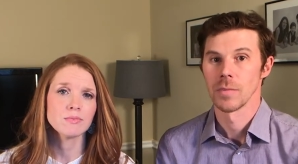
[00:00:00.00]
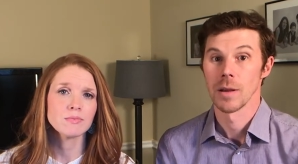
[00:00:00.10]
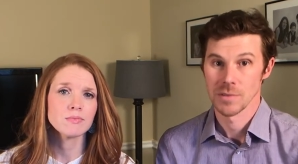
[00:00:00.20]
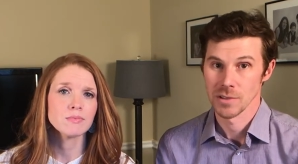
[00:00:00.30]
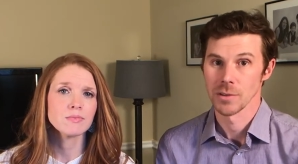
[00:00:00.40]

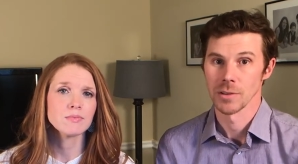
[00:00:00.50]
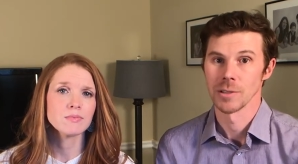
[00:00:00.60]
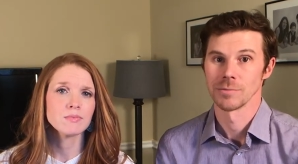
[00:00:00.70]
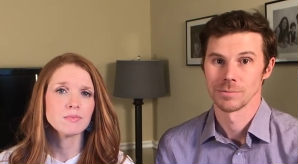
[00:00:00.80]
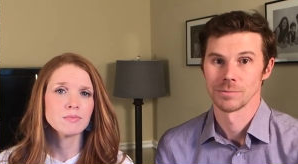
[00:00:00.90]
Speaker 1: Absolutely.
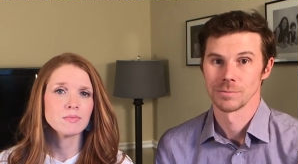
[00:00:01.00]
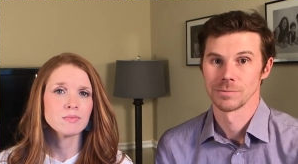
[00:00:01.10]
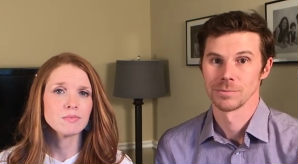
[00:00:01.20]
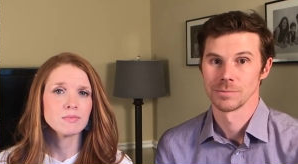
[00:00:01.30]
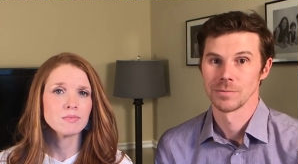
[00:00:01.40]

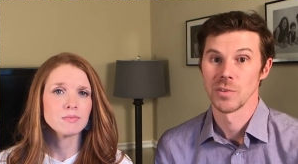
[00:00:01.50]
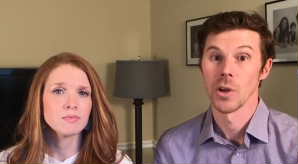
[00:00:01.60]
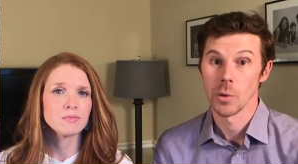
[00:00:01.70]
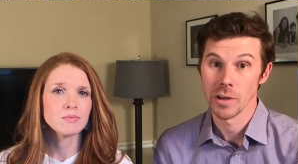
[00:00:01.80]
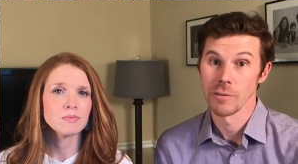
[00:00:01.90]

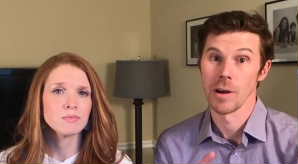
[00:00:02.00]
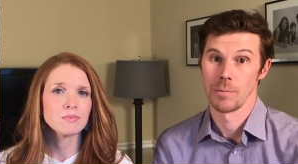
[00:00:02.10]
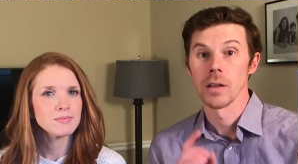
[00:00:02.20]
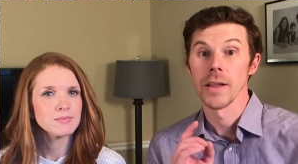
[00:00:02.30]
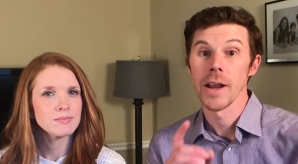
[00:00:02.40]
Don't give up.
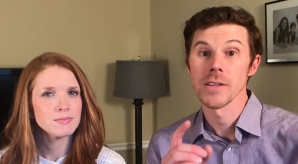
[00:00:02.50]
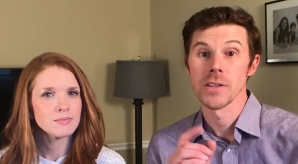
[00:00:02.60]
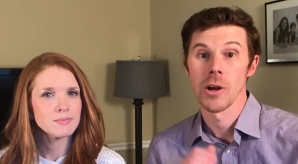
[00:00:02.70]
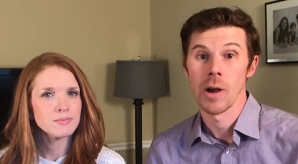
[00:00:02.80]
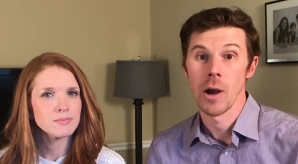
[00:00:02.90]
Let
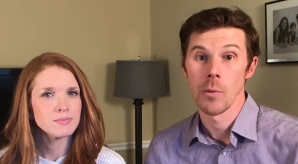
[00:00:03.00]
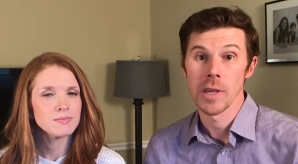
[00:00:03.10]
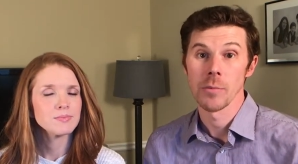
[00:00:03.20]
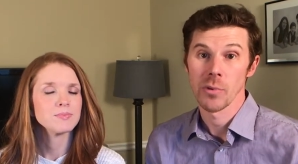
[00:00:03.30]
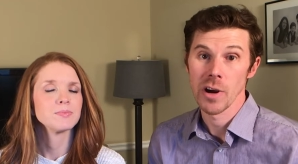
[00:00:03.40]
us know how we
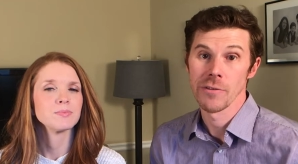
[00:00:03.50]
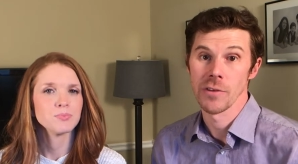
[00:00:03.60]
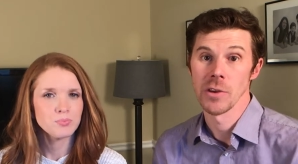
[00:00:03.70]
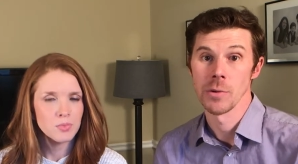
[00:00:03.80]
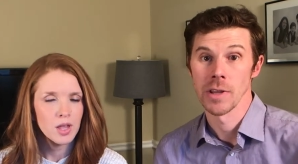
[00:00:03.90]
can pray
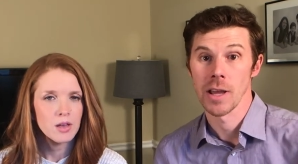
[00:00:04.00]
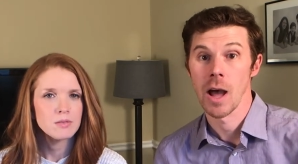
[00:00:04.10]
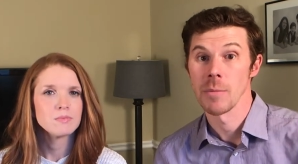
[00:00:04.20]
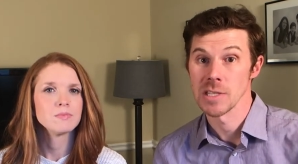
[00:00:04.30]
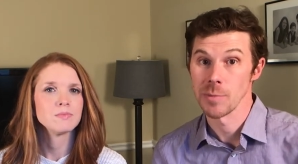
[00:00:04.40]
for you in the
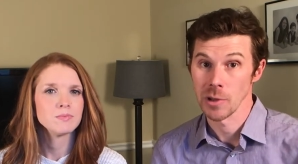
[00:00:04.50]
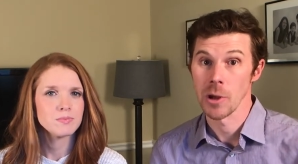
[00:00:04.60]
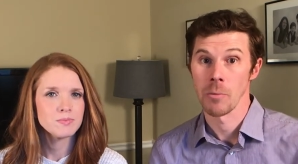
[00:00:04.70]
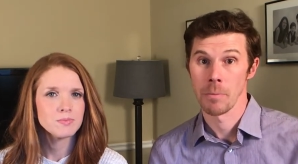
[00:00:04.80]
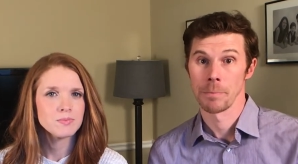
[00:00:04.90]
comments
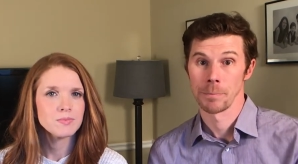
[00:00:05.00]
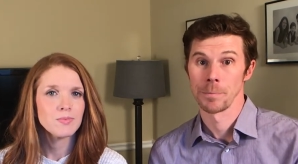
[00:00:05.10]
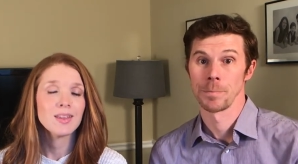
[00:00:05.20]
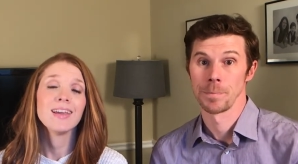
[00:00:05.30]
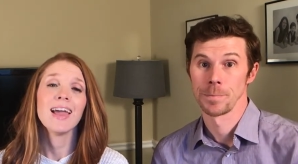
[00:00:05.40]
below.
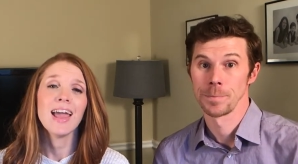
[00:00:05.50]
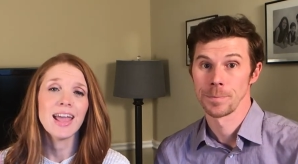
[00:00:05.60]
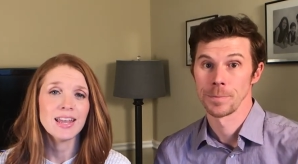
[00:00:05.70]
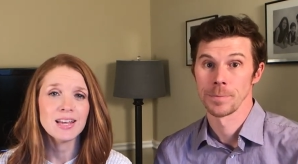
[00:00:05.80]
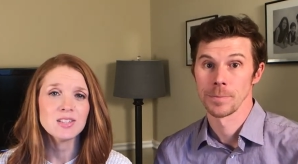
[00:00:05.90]

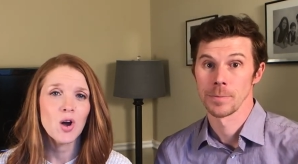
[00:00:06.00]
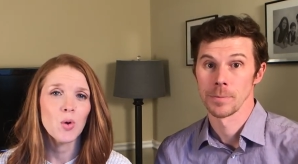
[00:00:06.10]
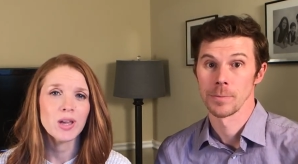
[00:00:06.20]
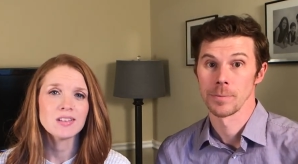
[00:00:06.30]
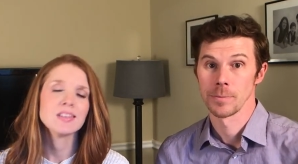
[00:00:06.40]
Speaker 2: And as
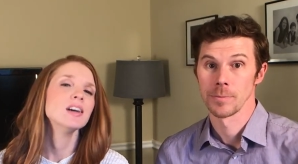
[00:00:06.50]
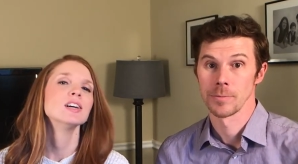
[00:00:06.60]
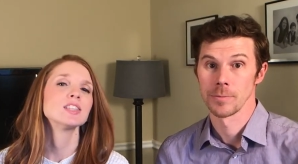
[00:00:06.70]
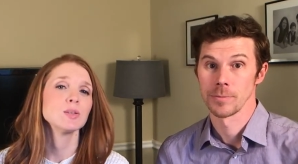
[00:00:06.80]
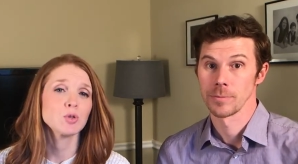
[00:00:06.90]
always,
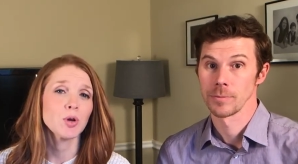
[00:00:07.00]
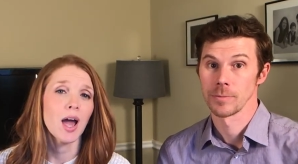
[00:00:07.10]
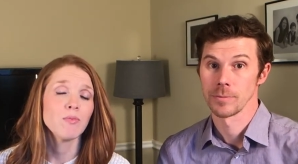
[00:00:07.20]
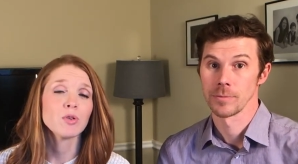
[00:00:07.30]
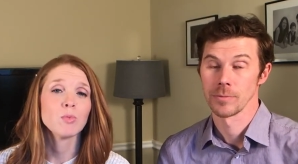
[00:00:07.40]

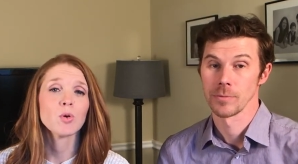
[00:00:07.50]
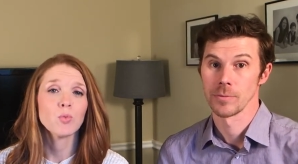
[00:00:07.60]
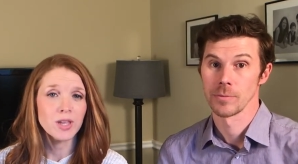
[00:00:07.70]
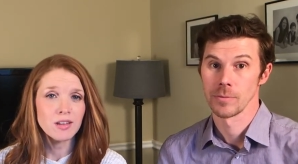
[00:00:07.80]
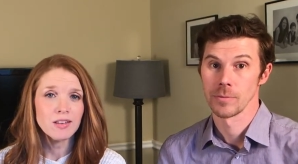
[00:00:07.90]
subscribe for more
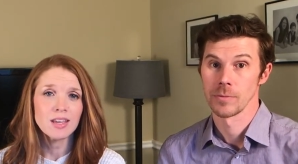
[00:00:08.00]
weekly